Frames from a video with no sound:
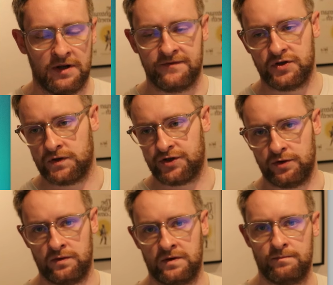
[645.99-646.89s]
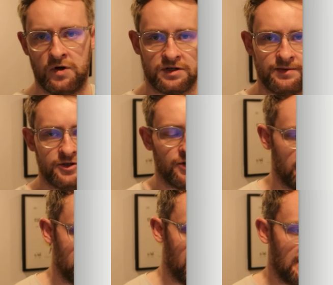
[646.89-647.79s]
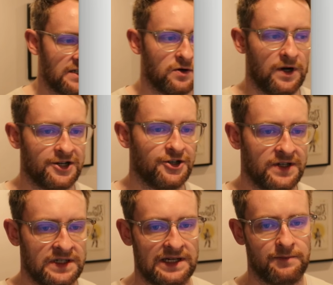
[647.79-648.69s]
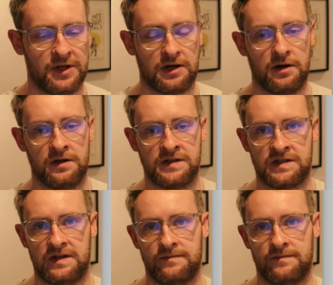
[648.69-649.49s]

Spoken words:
I've just shown multiple choice based questions because